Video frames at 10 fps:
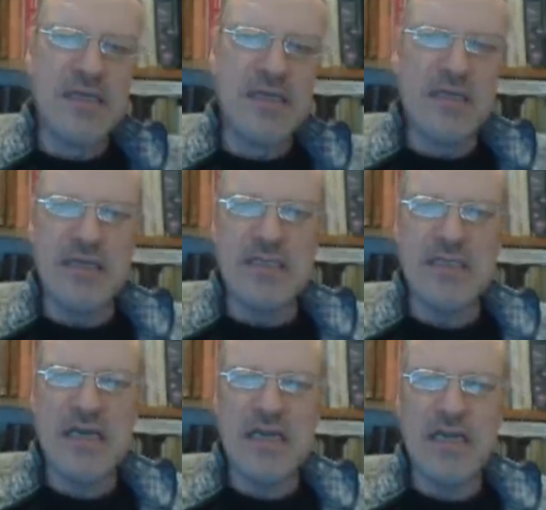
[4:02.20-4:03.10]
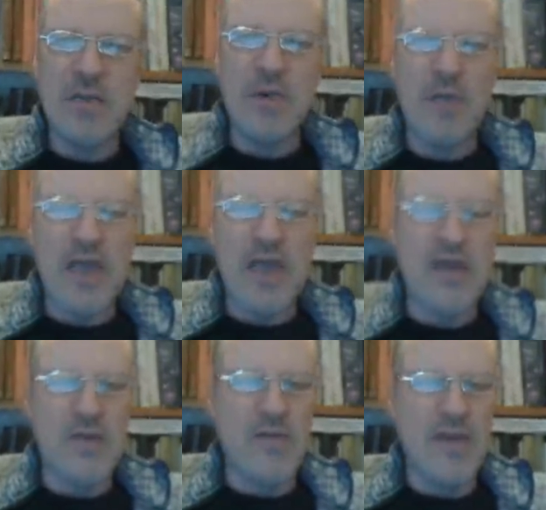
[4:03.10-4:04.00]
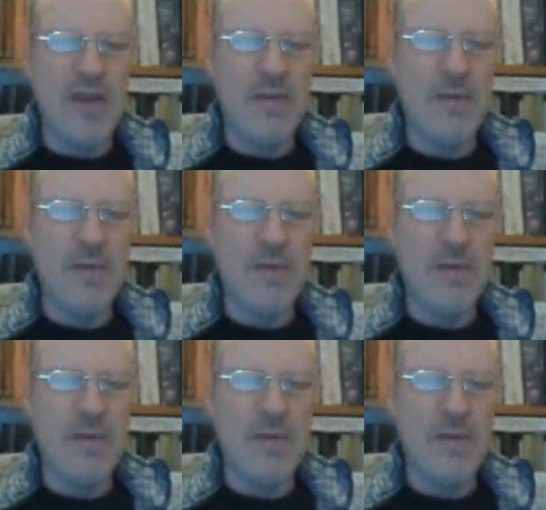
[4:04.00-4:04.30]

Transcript: exactly what we had over here.